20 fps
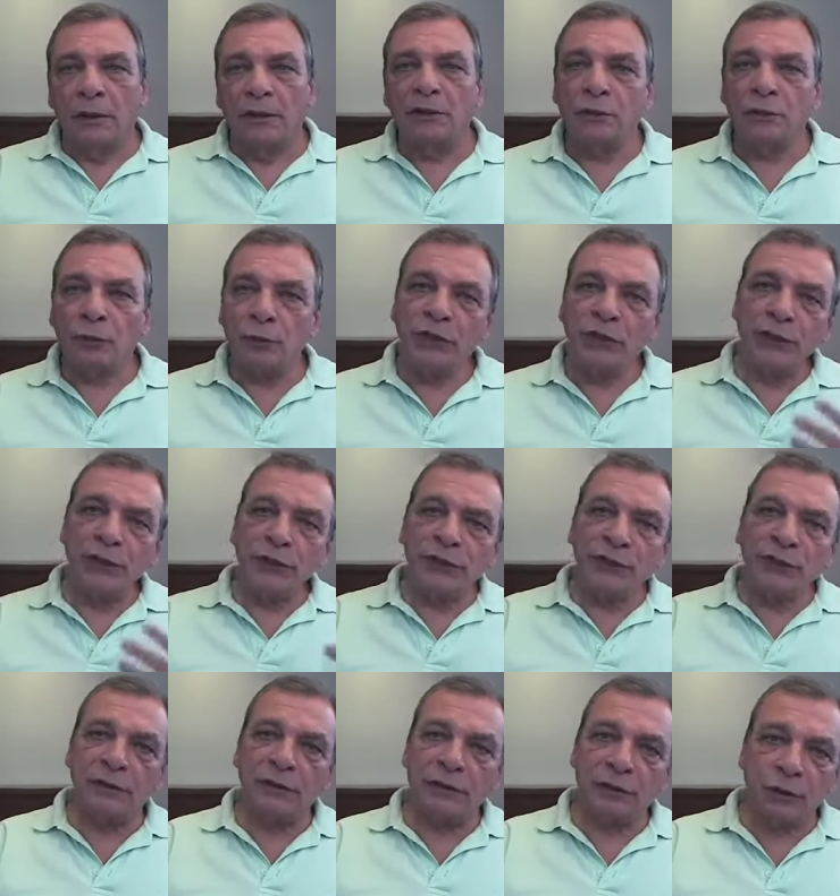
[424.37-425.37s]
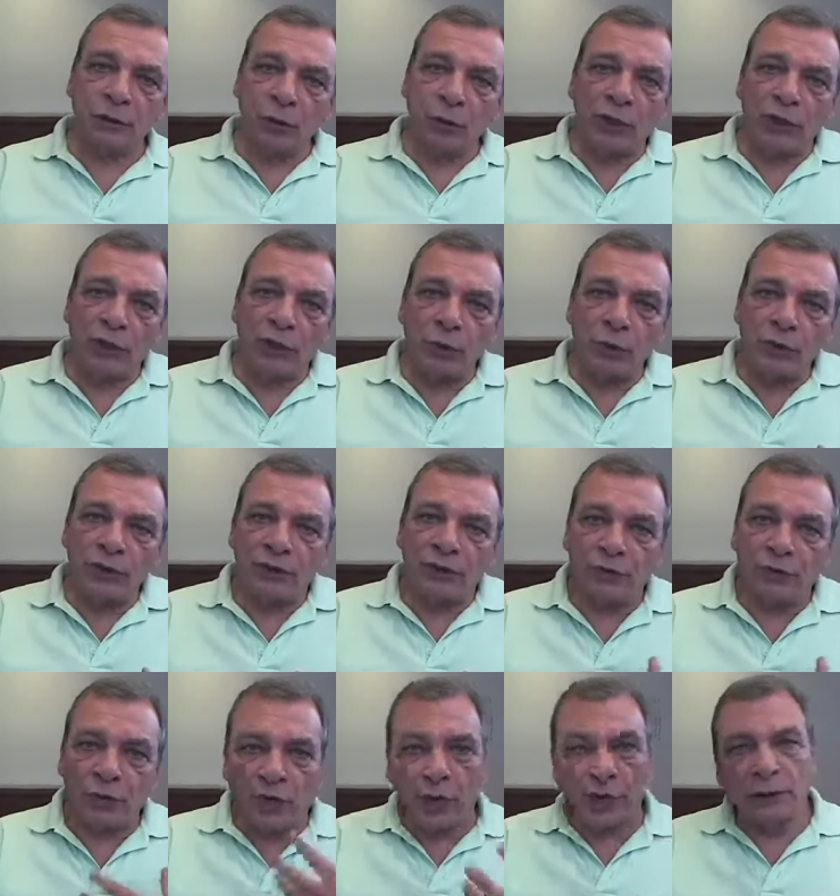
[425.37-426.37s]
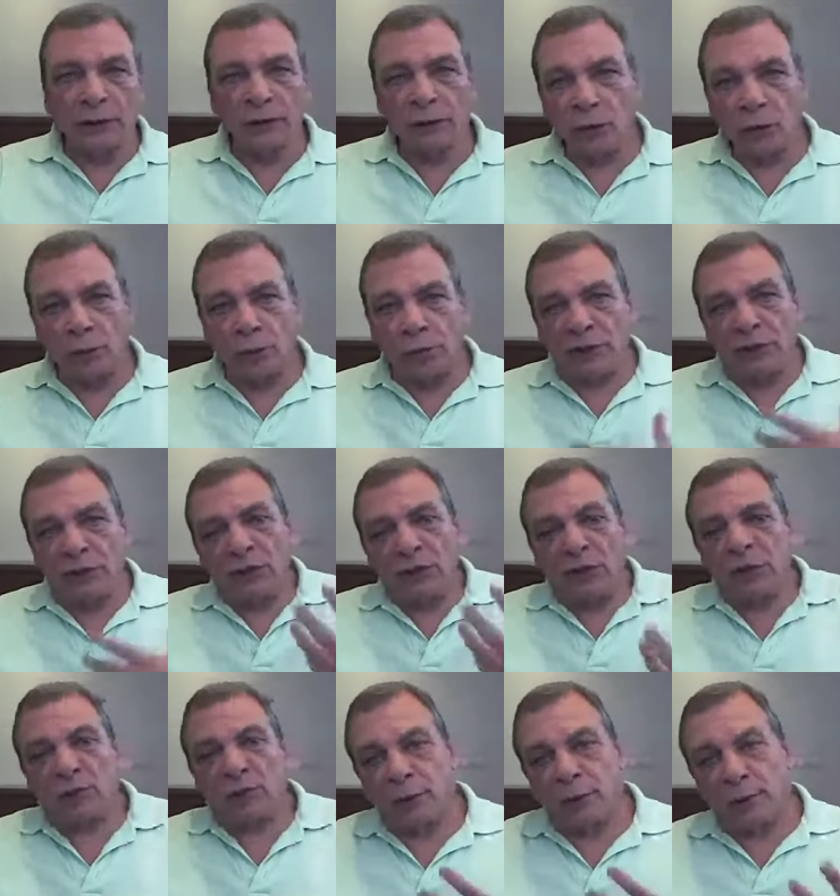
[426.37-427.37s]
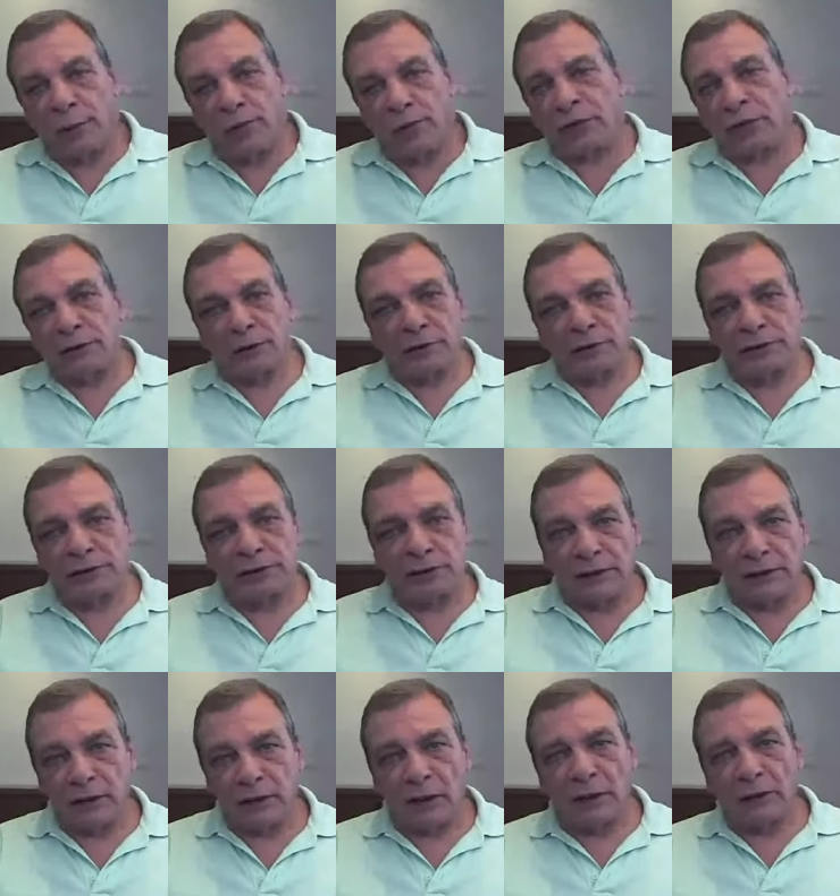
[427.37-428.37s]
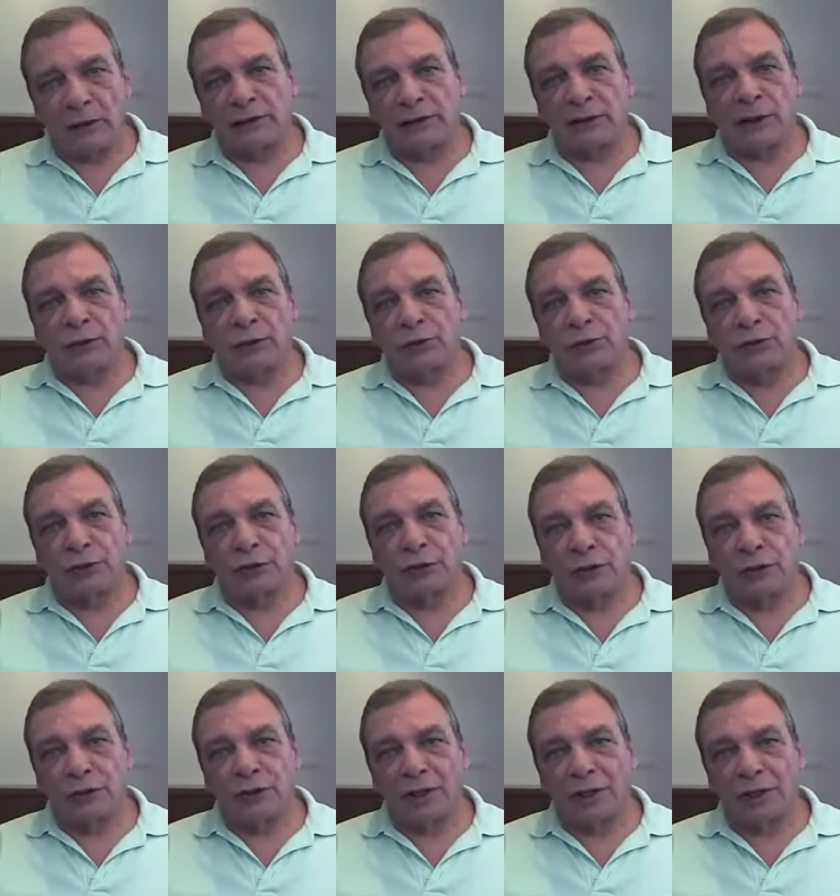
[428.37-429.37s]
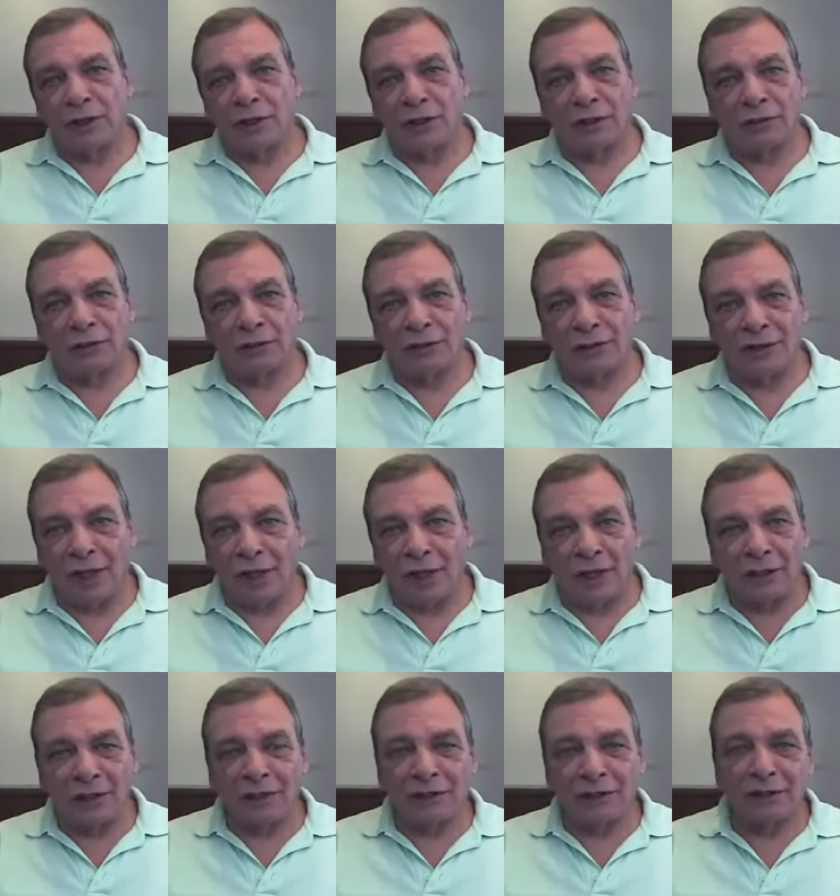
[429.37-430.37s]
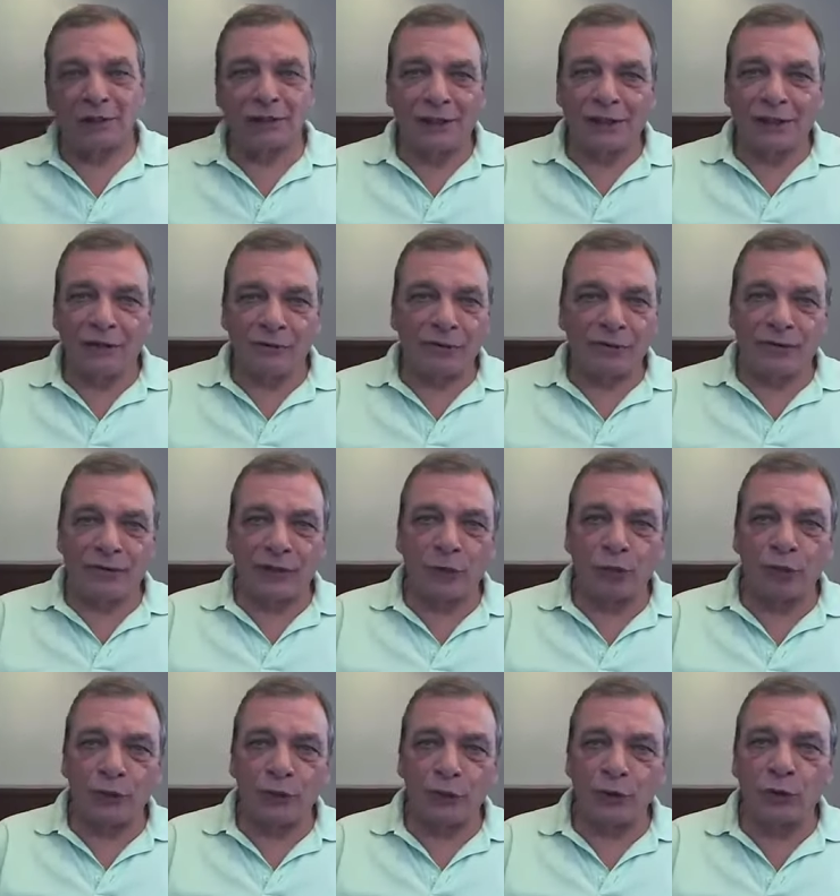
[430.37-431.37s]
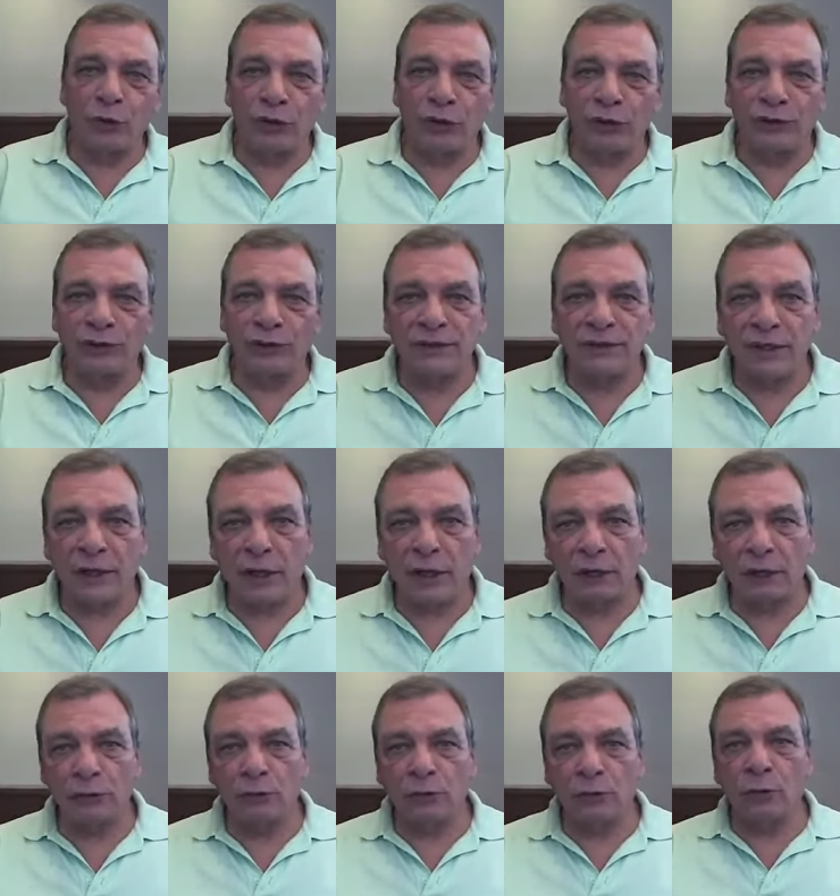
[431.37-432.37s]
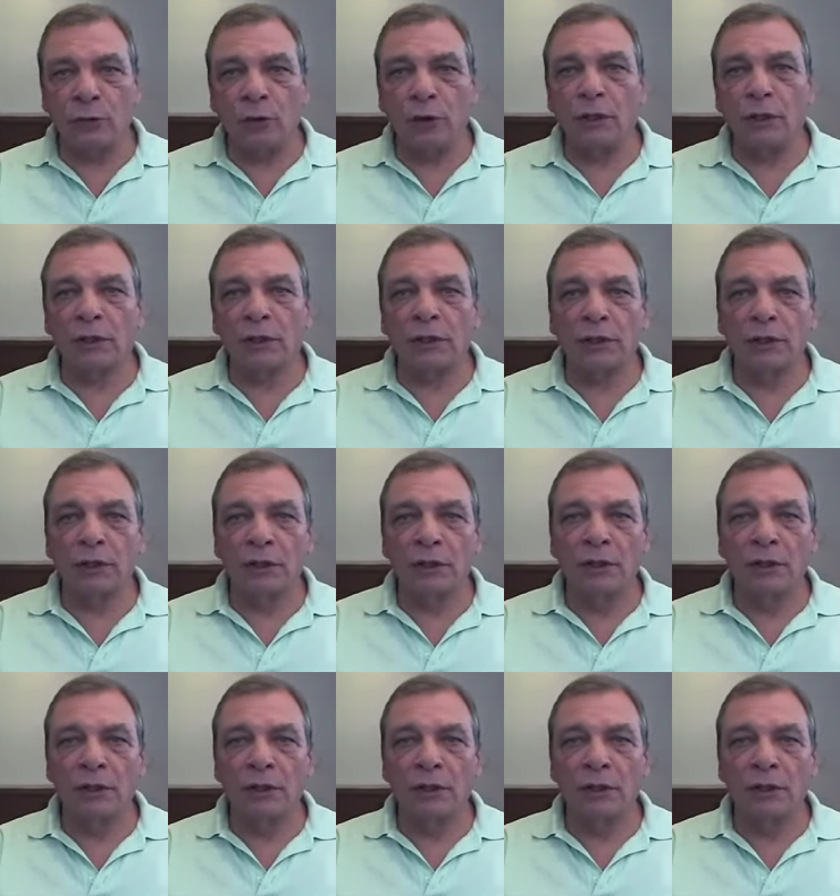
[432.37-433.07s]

It means that when we try to build up the patterns in our attention, and like everything we do in this kind of work,